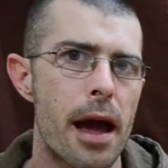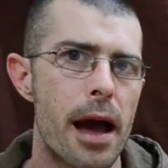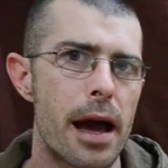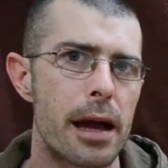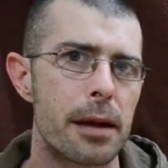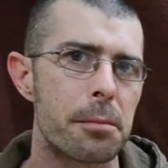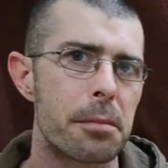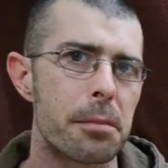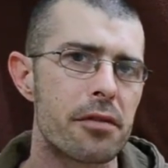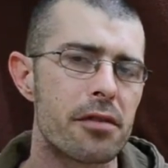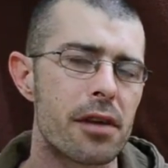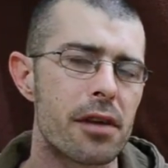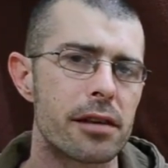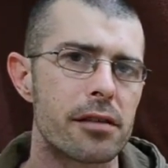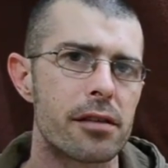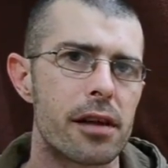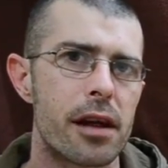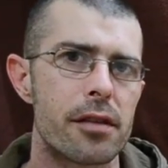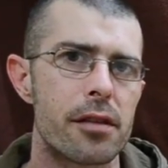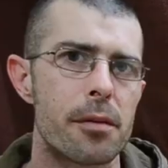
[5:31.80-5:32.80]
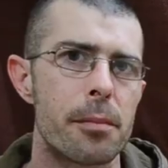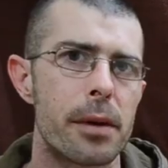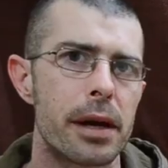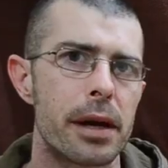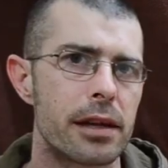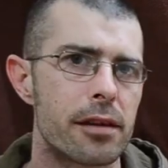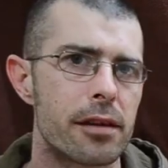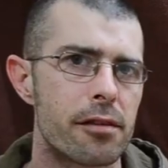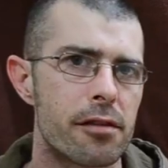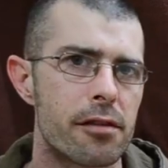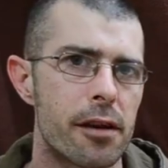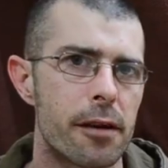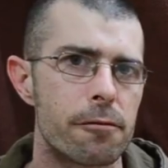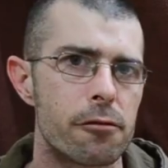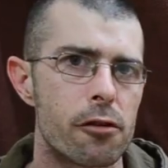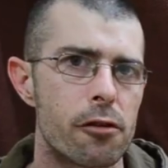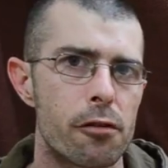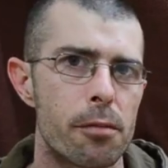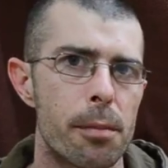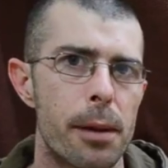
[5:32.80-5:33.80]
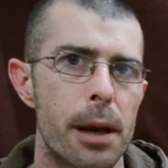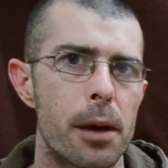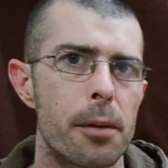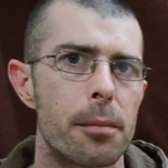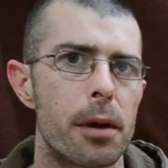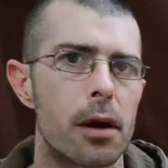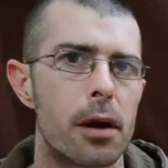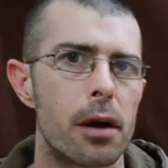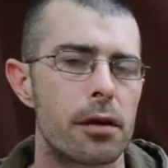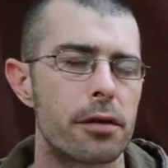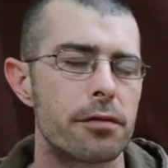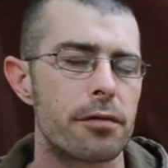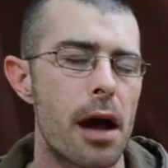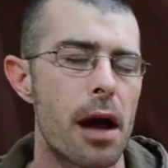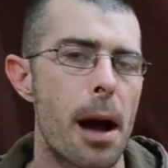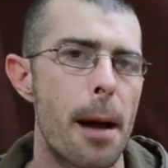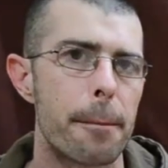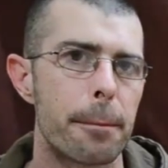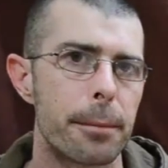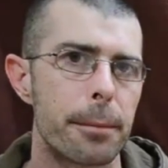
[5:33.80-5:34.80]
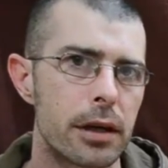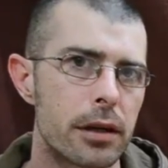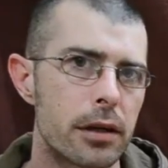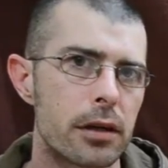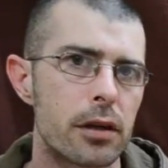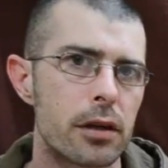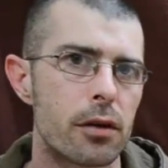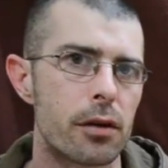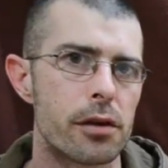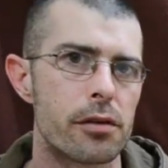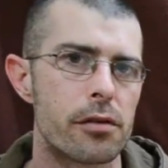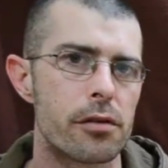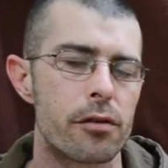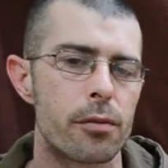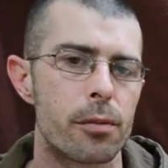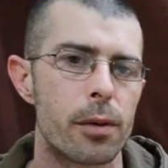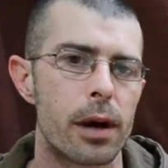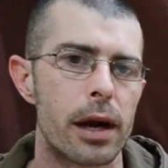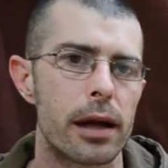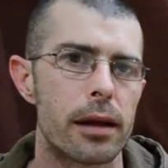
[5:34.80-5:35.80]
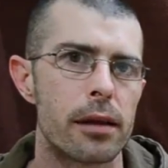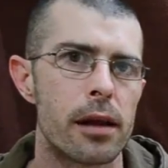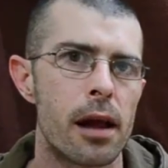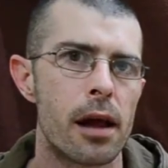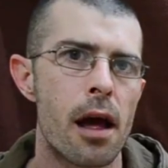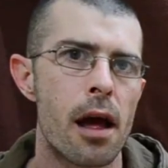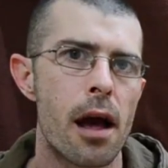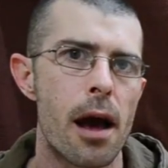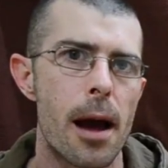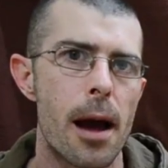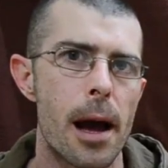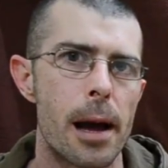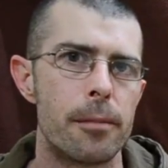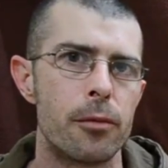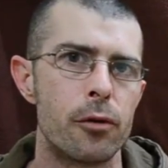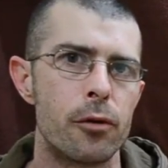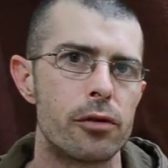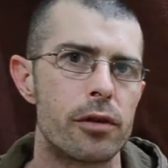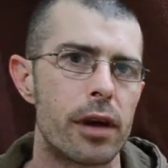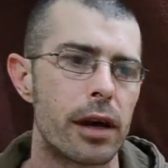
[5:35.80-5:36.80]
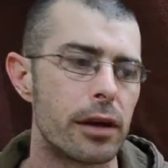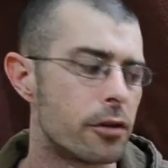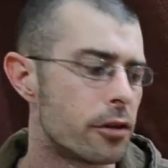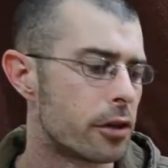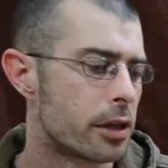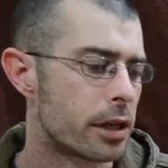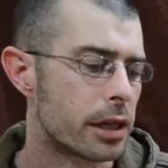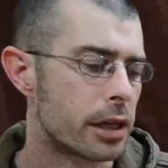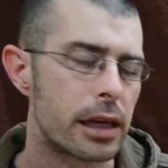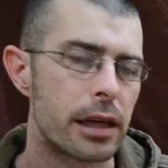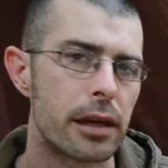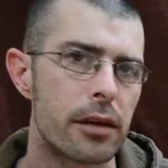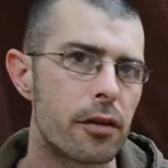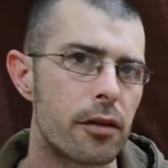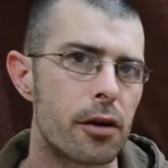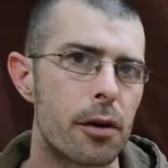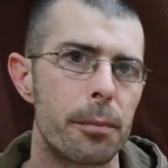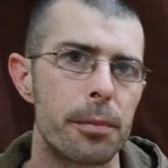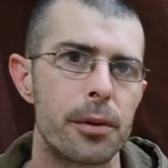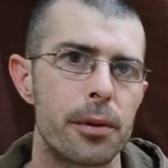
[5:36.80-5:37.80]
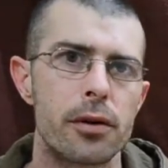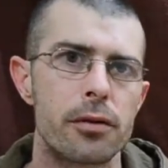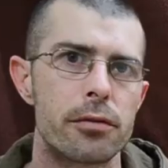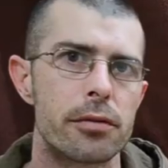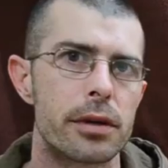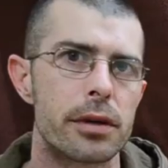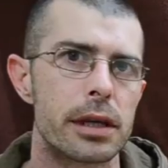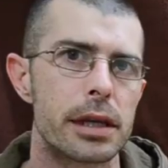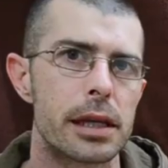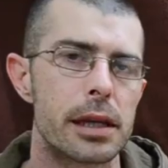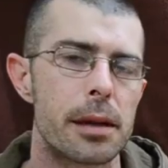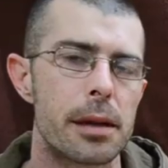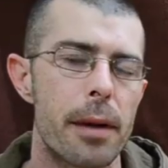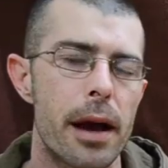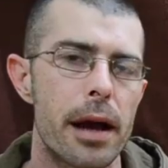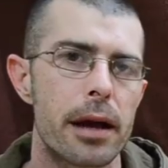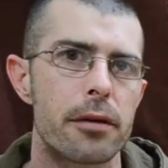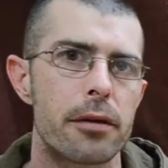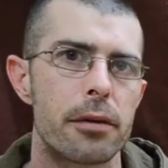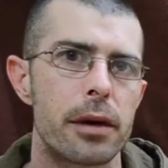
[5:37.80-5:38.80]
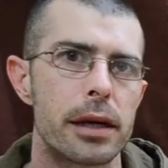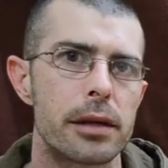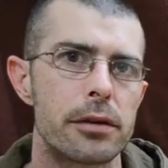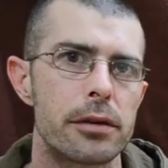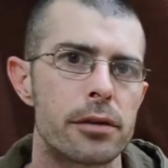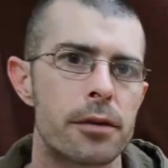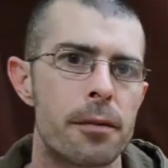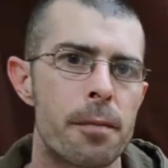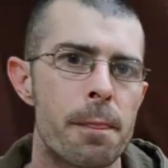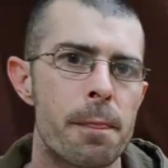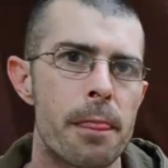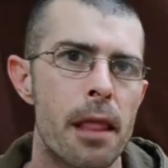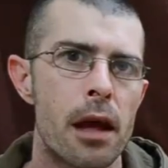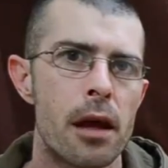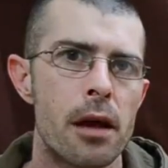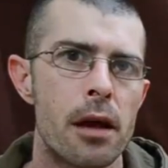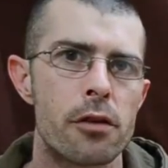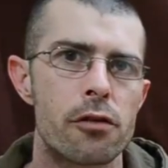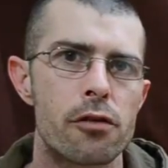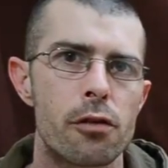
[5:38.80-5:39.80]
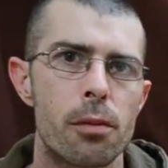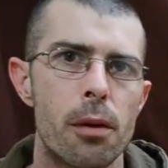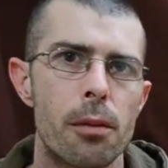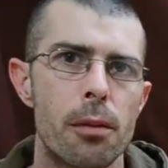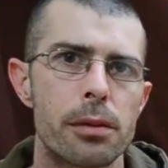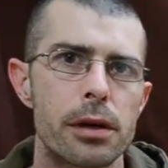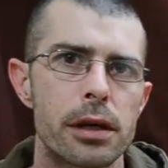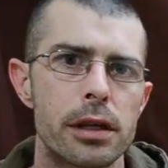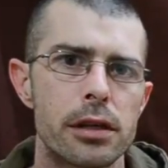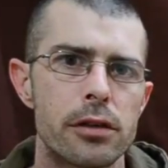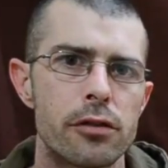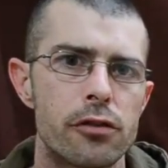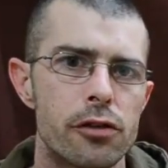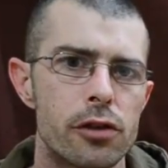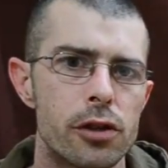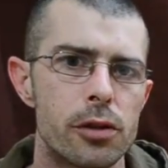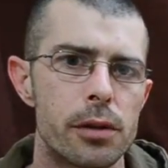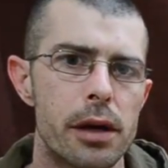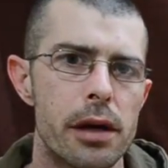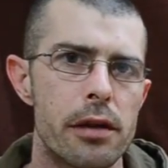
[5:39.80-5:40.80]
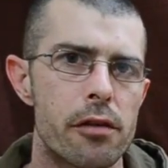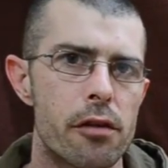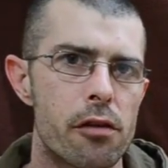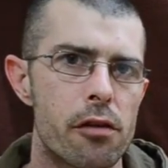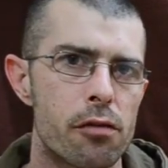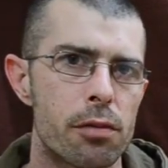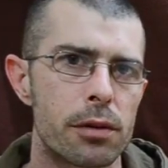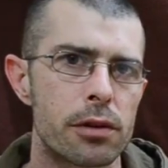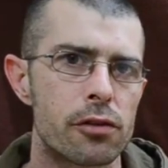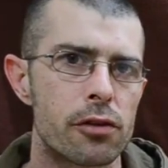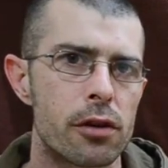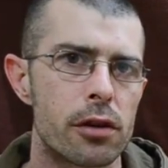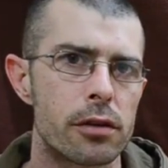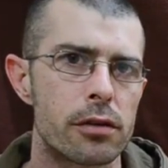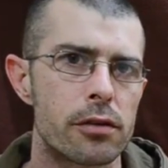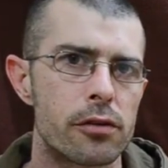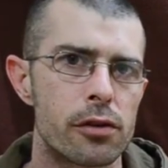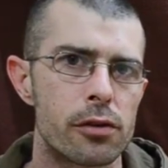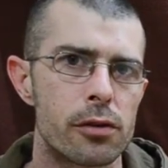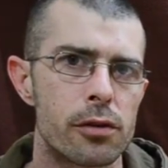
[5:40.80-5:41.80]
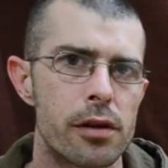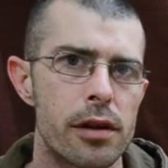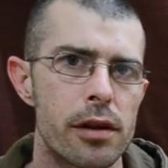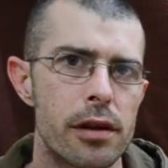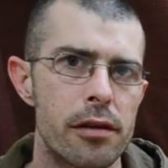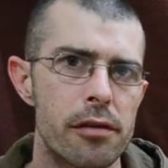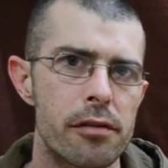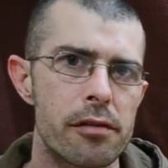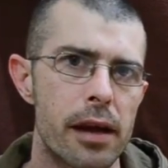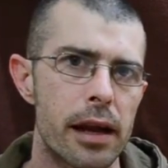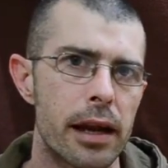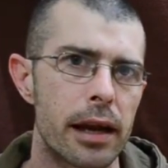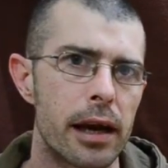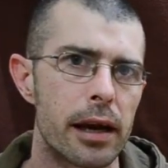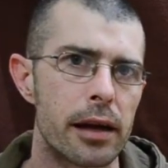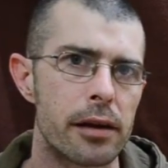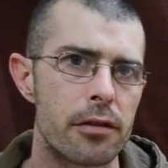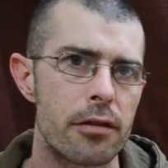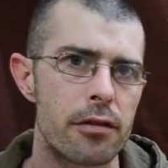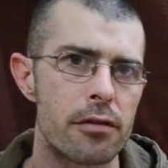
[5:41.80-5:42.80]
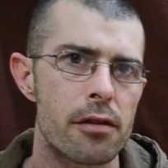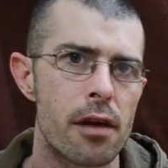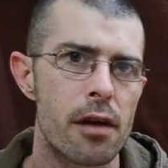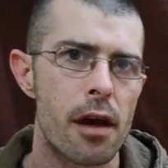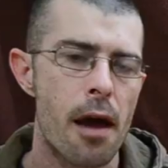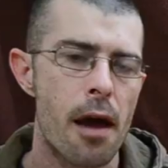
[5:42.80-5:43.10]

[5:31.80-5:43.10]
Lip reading: And besides that, the mic itself does pick up a lot of ambient noise as well. No doubt you can hear the computer running in the background. So what we're going to do is I'll switch on to the Sennheisers.